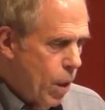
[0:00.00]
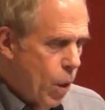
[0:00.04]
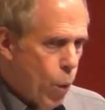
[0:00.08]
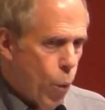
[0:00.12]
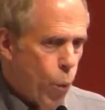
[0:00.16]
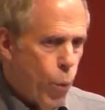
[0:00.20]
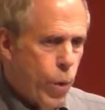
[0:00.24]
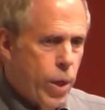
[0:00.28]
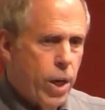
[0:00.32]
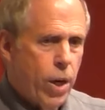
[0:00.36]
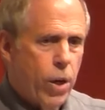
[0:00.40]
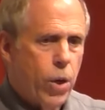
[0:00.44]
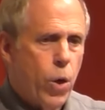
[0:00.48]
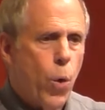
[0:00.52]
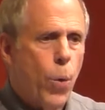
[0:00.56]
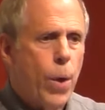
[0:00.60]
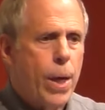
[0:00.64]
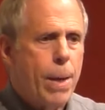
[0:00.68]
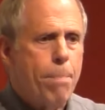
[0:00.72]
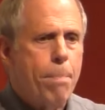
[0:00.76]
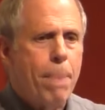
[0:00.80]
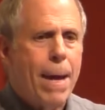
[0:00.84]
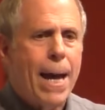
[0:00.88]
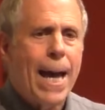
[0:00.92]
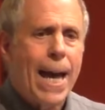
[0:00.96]
We are
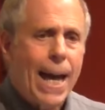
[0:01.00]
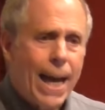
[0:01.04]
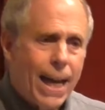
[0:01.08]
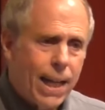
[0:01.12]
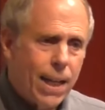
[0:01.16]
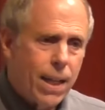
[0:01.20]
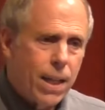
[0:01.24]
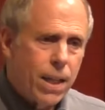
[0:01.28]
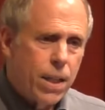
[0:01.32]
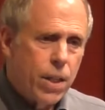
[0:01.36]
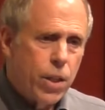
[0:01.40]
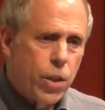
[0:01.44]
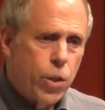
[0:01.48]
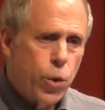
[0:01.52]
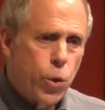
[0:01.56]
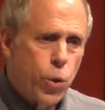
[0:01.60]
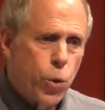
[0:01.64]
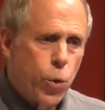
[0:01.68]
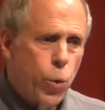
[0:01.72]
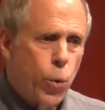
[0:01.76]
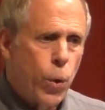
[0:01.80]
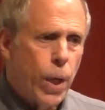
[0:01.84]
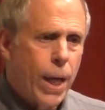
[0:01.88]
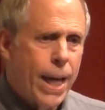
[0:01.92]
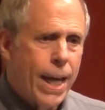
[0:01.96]
going back
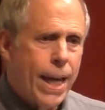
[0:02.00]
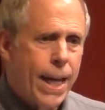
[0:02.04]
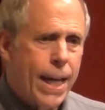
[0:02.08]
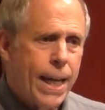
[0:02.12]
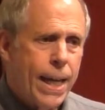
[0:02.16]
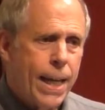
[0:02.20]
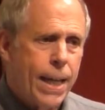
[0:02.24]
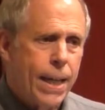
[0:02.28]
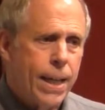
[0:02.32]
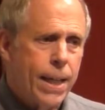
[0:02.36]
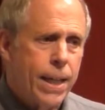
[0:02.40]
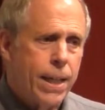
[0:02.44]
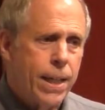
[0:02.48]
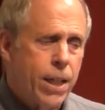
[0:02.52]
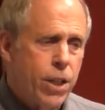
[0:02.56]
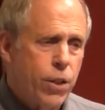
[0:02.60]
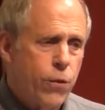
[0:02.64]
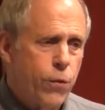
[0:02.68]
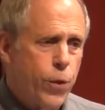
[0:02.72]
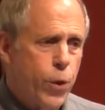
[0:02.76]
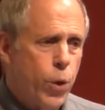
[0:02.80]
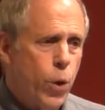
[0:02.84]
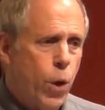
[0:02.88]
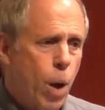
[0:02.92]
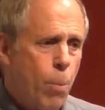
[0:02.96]
to in his
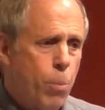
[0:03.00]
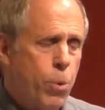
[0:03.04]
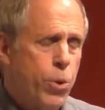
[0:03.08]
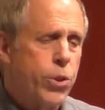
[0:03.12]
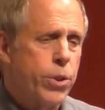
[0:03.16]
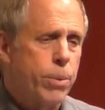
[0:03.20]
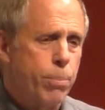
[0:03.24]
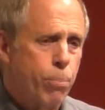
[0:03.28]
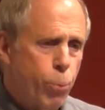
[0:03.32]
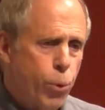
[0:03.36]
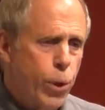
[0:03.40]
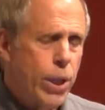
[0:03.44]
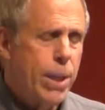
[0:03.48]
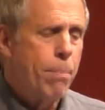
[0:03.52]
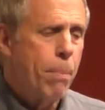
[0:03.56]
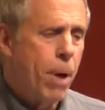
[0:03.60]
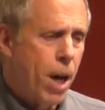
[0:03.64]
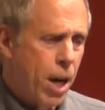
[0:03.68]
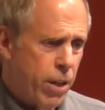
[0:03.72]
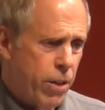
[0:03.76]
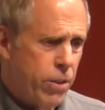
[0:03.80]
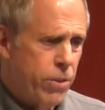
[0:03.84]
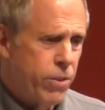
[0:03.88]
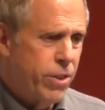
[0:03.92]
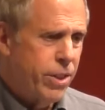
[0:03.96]
view, almost a
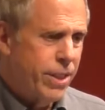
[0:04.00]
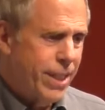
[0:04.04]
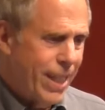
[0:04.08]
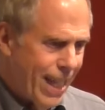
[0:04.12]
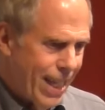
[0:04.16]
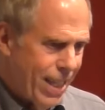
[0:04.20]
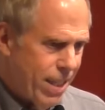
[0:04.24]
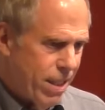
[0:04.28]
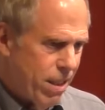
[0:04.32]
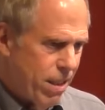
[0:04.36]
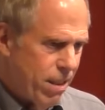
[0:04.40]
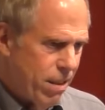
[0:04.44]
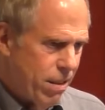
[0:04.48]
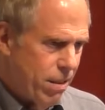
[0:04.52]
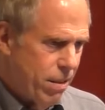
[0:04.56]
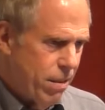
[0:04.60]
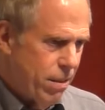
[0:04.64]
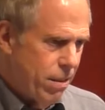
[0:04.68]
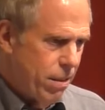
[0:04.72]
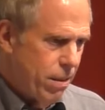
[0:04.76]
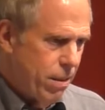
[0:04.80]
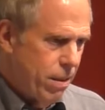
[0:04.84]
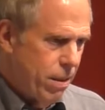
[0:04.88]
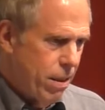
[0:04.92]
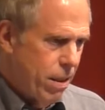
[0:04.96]
pre-modern state,
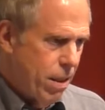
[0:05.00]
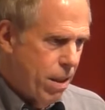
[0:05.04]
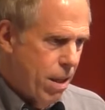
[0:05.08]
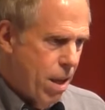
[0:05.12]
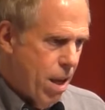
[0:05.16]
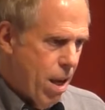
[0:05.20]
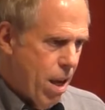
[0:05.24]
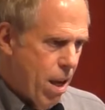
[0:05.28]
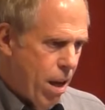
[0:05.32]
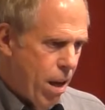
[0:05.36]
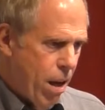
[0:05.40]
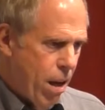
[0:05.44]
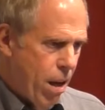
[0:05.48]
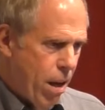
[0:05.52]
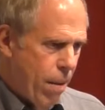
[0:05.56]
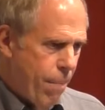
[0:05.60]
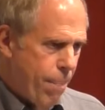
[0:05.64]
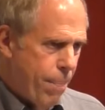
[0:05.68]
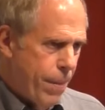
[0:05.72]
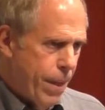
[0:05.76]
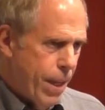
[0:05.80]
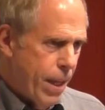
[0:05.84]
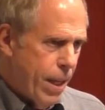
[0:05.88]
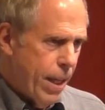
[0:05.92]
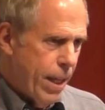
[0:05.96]

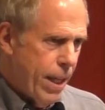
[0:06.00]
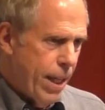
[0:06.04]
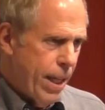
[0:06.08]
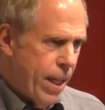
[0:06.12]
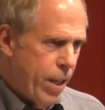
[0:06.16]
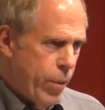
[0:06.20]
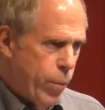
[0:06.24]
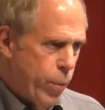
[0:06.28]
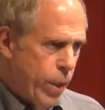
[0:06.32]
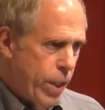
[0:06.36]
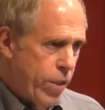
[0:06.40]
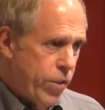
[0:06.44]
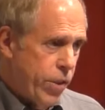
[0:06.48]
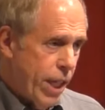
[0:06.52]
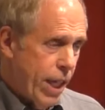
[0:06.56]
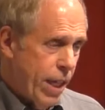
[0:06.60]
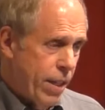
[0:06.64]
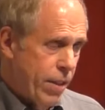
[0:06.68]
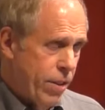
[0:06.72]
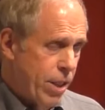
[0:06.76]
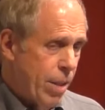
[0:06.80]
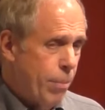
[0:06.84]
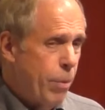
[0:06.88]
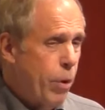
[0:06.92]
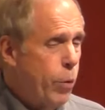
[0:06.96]
in which,
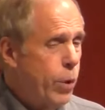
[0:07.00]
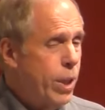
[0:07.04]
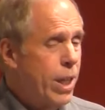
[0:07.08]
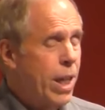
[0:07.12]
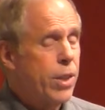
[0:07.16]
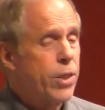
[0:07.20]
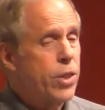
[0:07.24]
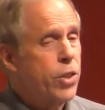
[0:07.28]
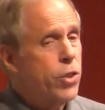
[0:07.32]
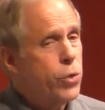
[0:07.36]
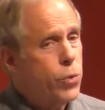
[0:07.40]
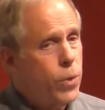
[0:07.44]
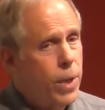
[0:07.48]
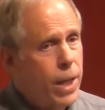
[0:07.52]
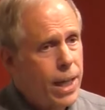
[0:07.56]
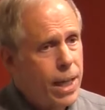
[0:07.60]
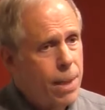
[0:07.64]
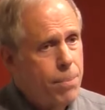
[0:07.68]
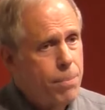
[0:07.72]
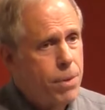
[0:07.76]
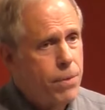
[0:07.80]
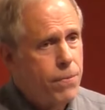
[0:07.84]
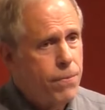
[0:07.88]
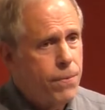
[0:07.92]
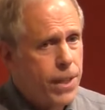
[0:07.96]
and some of what I'll
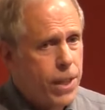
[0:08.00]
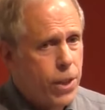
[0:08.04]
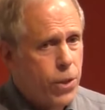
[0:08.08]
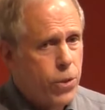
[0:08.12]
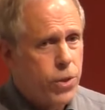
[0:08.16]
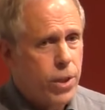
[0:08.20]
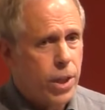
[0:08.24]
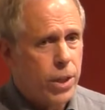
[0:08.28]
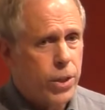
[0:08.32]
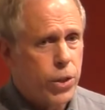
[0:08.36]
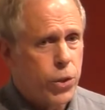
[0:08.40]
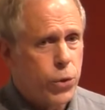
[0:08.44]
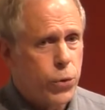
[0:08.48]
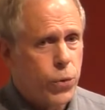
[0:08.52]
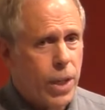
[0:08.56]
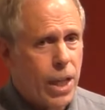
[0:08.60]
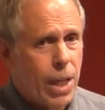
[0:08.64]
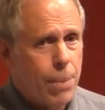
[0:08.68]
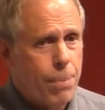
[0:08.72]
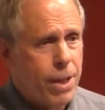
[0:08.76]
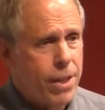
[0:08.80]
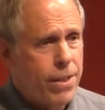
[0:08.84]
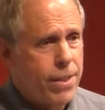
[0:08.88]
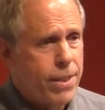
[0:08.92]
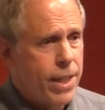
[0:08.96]
describe, the figures I'll
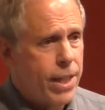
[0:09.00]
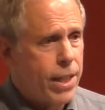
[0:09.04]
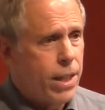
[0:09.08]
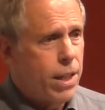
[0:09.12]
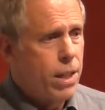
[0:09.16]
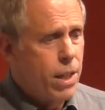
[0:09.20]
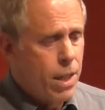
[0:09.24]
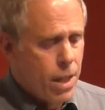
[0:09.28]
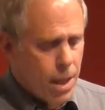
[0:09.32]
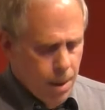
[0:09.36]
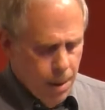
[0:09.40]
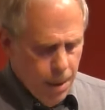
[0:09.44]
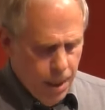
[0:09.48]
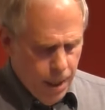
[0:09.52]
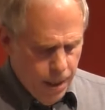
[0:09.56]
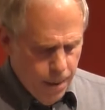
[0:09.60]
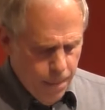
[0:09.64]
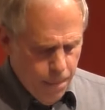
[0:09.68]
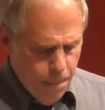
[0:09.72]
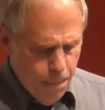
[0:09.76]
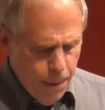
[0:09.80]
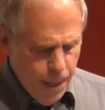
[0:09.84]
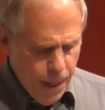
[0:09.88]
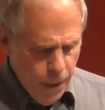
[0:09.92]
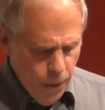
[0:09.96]
describe, I think,
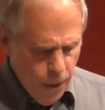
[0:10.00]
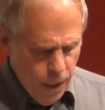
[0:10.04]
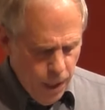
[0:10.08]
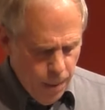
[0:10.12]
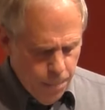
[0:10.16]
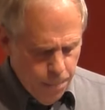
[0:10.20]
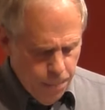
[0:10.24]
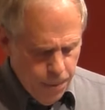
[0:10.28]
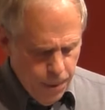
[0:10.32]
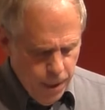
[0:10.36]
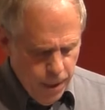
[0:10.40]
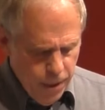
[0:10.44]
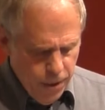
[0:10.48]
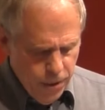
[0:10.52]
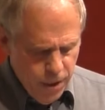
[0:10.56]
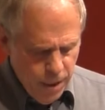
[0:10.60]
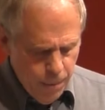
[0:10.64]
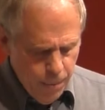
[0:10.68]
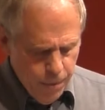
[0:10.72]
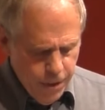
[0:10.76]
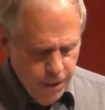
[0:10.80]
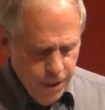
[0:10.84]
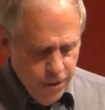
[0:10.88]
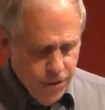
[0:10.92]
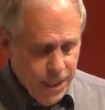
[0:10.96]
bear up
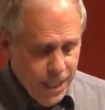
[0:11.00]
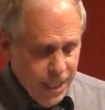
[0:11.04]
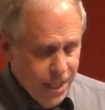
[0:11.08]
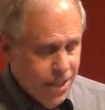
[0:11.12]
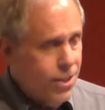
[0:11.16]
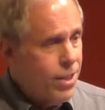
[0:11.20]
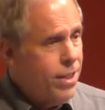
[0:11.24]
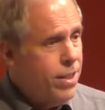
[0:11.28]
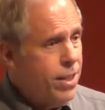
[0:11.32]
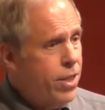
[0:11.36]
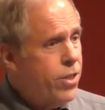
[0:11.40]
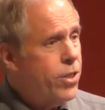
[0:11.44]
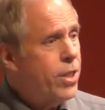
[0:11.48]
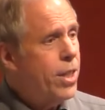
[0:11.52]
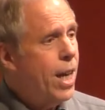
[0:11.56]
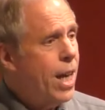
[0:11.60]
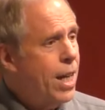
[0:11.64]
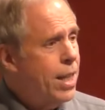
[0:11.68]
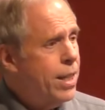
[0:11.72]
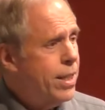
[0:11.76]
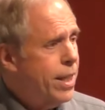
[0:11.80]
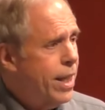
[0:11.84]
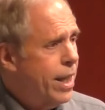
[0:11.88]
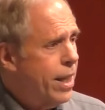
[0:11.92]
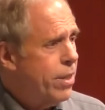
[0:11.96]
some of this. And it's in this
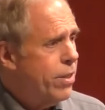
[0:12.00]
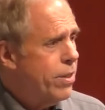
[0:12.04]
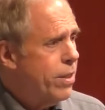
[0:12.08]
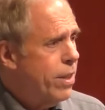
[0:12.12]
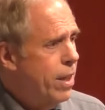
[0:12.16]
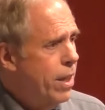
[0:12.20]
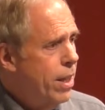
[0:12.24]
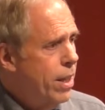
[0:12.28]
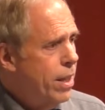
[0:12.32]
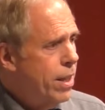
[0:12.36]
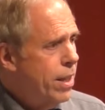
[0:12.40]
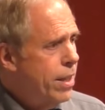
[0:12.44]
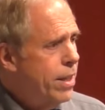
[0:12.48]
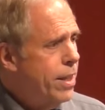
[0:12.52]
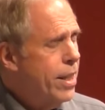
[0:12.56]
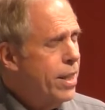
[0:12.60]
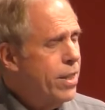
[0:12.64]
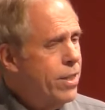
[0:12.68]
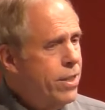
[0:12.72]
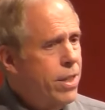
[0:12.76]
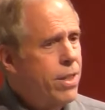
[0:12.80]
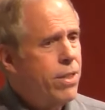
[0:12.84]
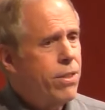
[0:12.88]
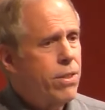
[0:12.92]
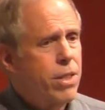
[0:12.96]
context that the
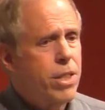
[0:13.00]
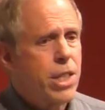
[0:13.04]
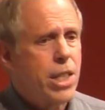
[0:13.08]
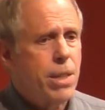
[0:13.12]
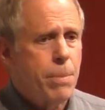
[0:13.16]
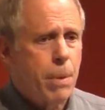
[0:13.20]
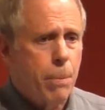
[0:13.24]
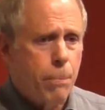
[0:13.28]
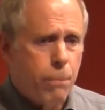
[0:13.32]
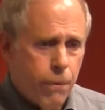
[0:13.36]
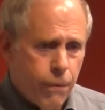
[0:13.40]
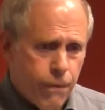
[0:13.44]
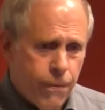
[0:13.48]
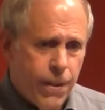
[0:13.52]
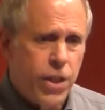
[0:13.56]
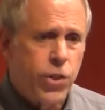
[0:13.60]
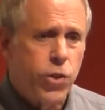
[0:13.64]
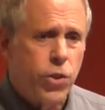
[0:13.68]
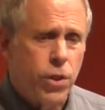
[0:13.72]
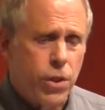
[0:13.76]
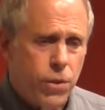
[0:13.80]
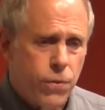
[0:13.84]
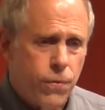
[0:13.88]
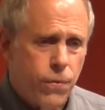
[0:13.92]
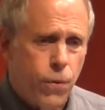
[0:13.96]
existence of a
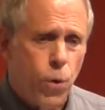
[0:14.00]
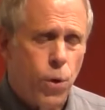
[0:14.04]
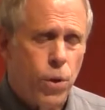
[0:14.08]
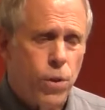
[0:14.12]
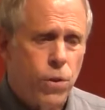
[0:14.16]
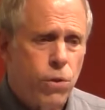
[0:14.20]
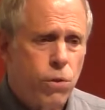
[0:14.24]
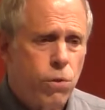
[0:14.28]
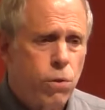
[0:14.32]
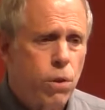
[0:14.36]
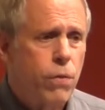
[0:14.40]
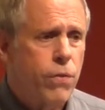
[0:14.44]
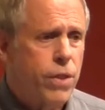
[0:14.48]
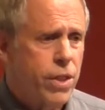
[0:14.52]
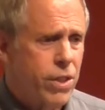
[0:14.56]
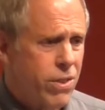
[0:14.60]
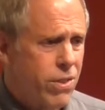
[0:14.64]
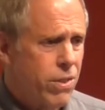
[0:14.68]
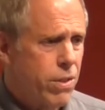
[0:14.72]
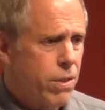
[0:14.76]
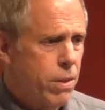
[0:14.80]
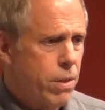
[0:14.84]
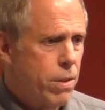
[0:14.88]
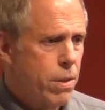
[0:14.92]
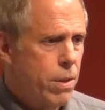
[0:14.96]
professional foreign service